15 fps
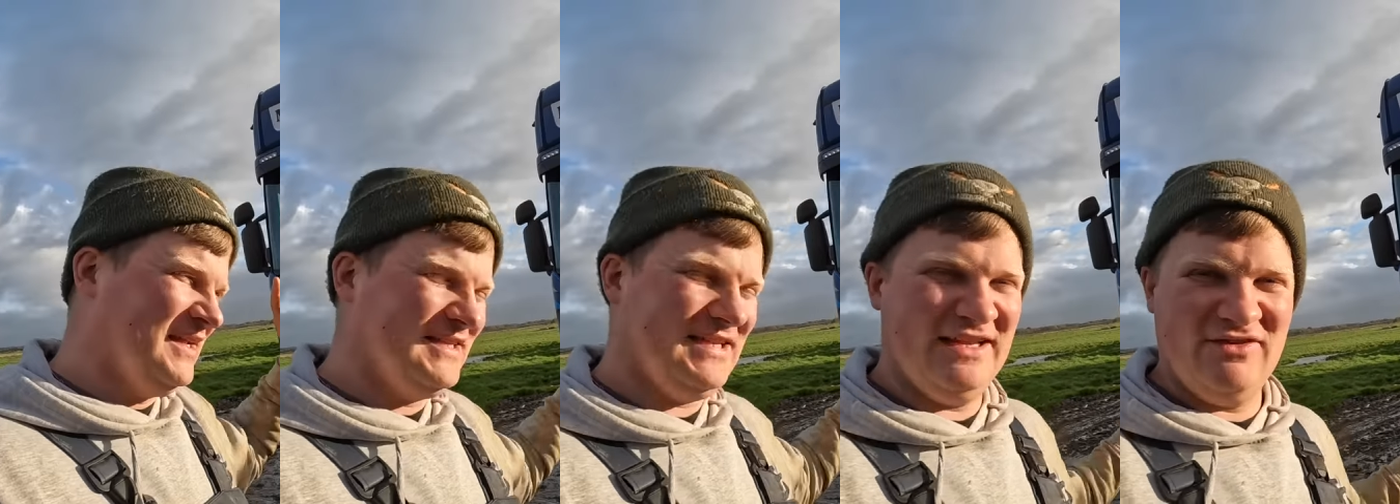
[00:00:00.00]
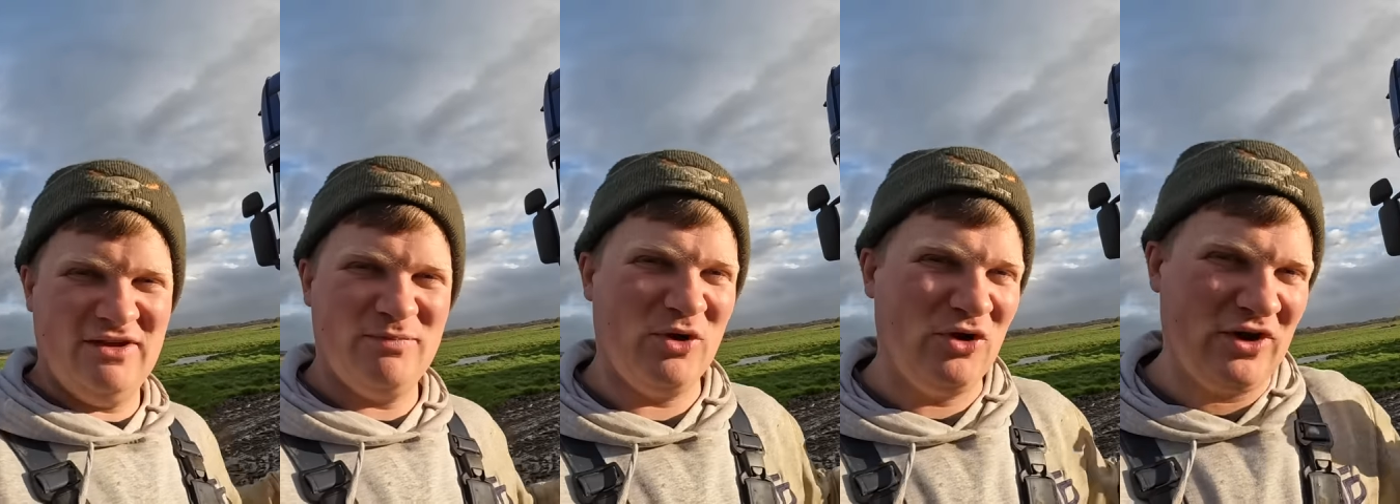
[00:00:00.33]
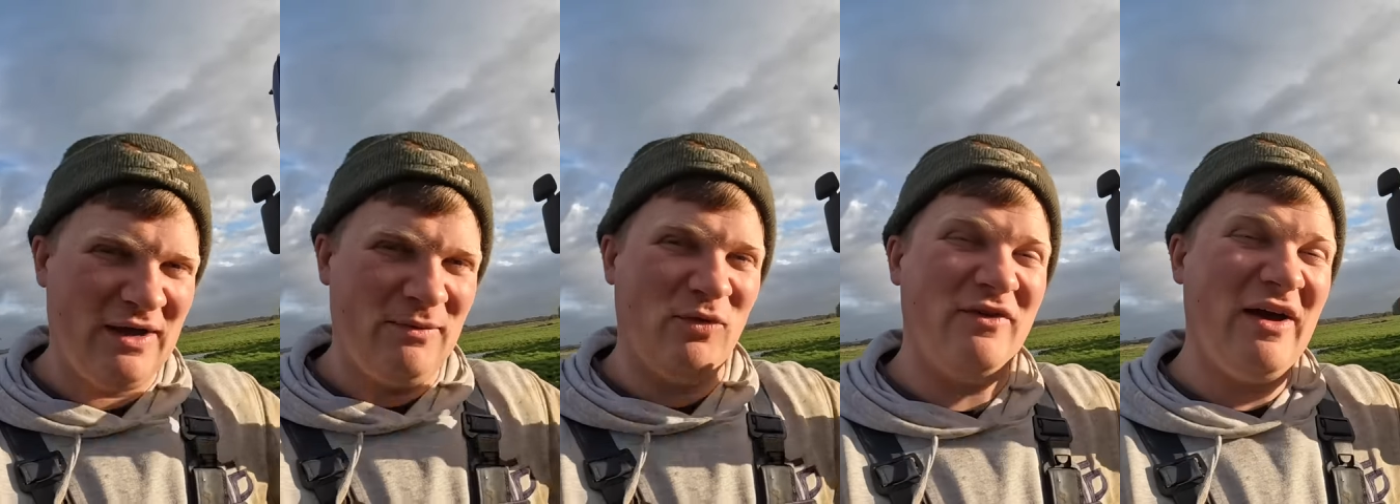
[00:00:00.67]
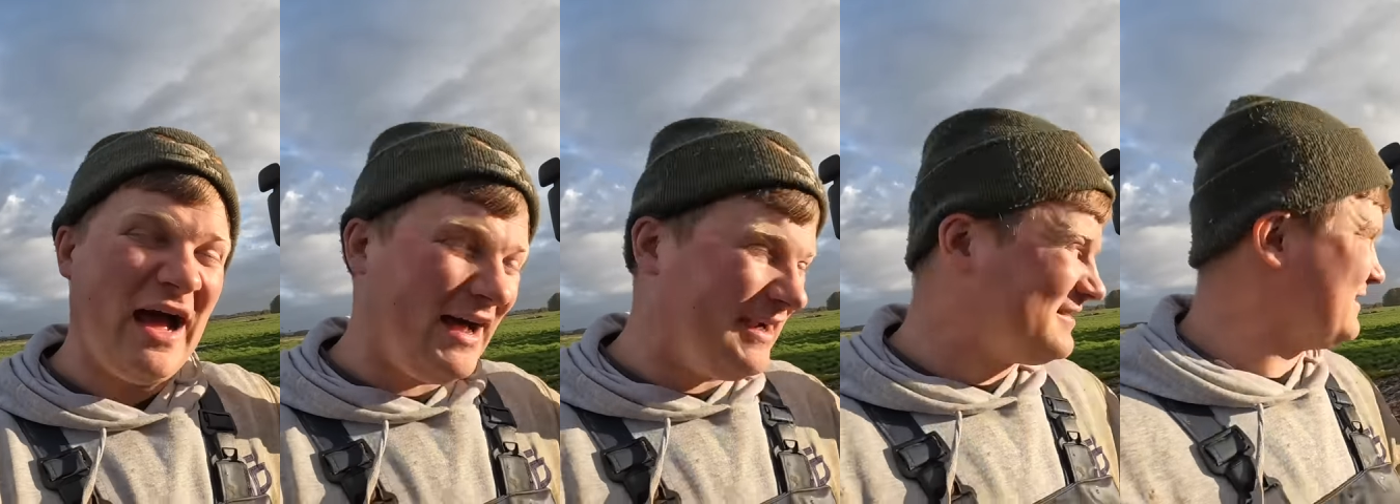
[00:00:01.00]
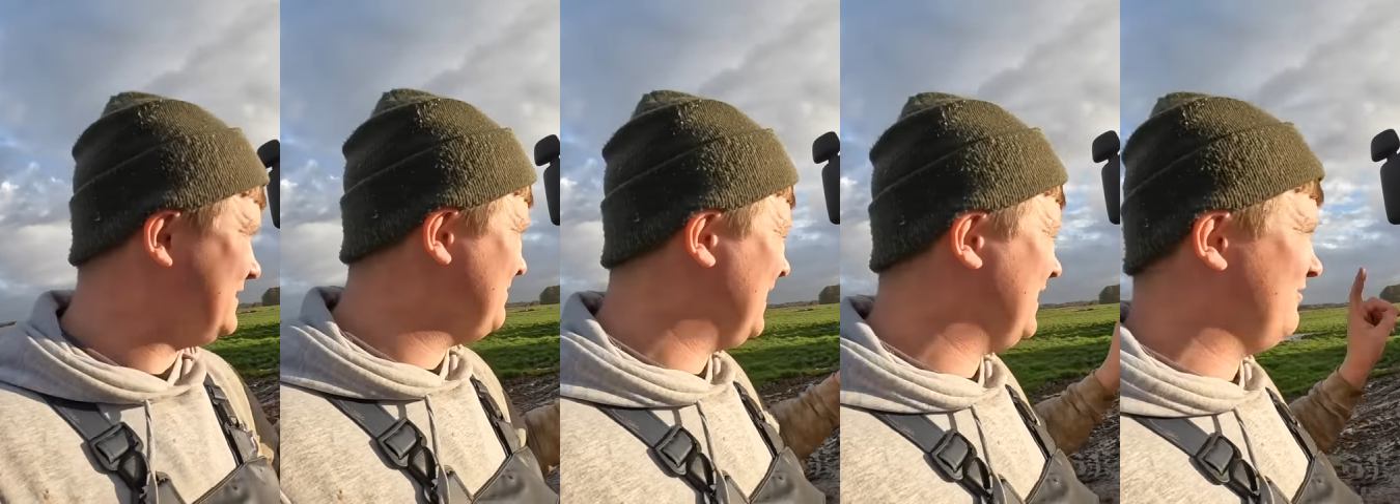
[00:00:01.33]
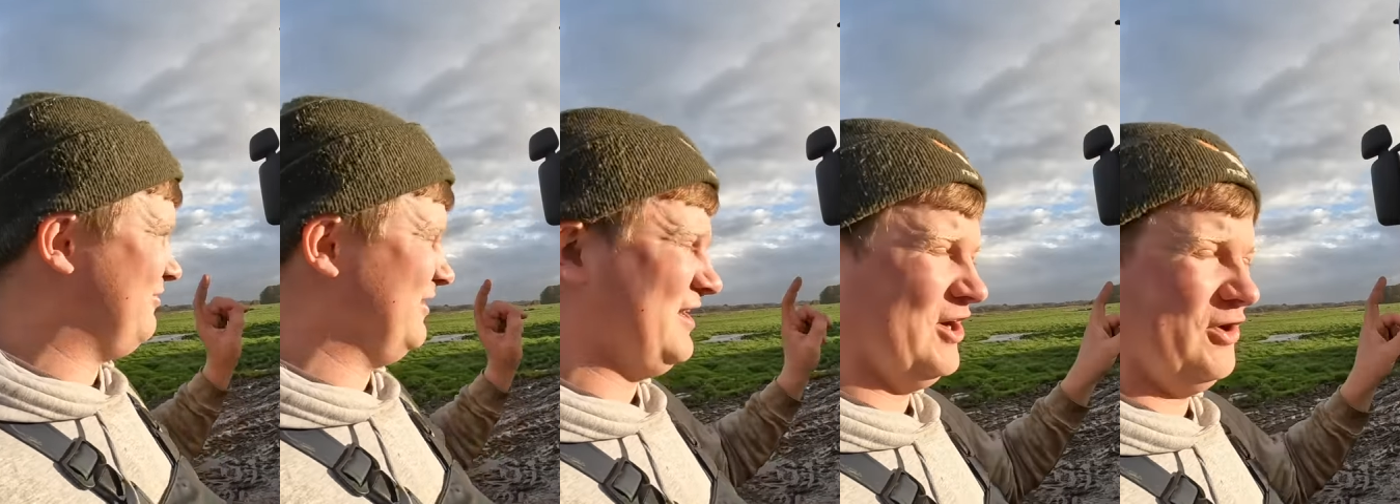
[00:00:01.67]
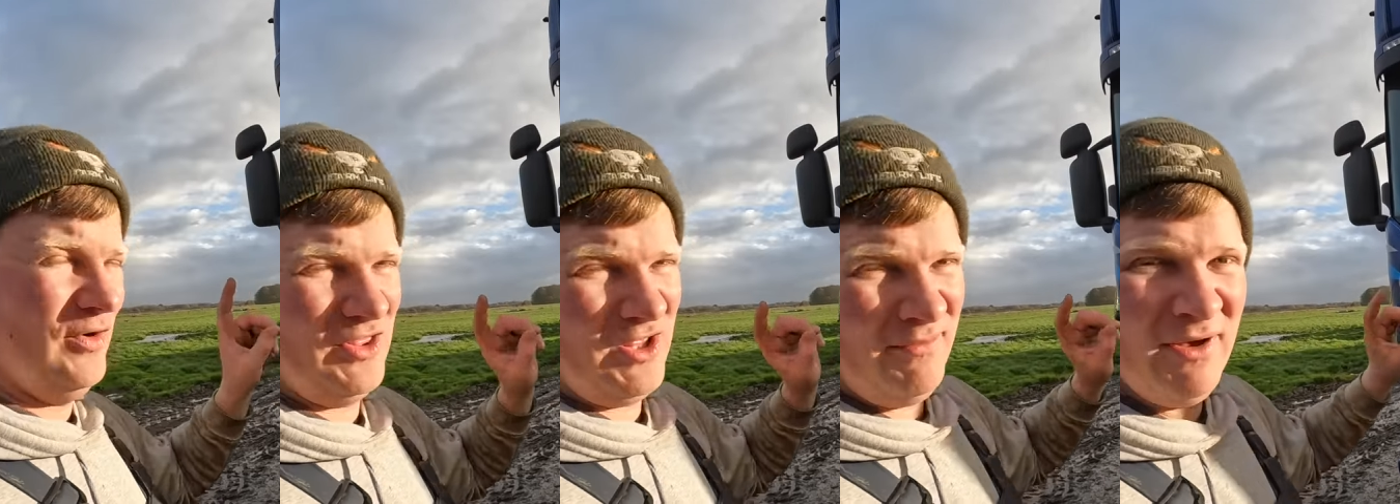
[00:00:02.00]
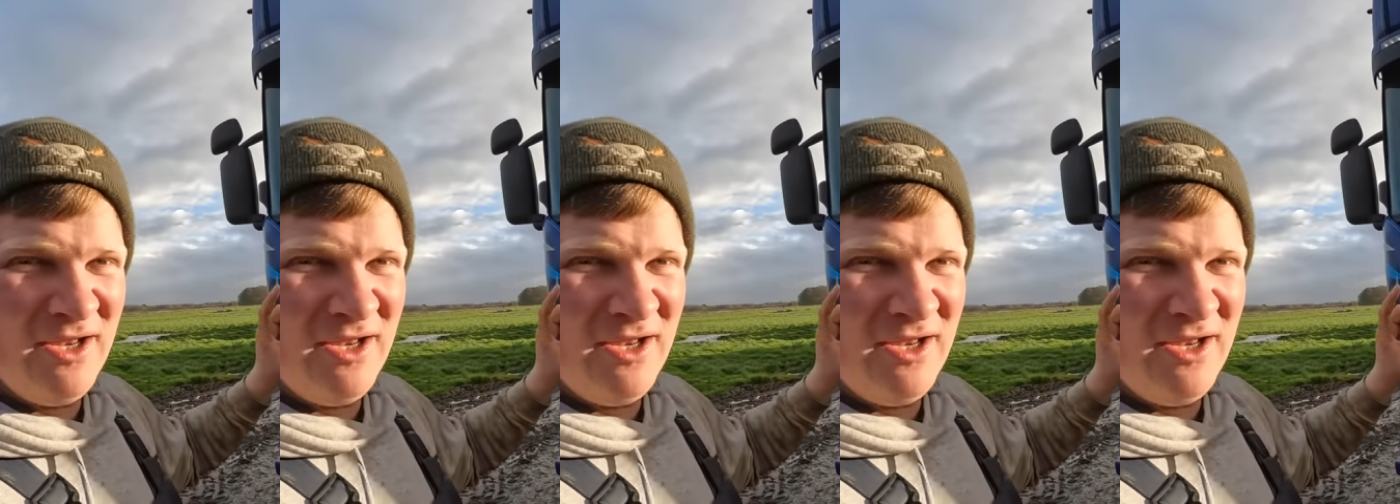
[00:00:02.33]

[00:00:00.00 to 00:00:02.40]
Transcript: TV program. We actually made a video with them.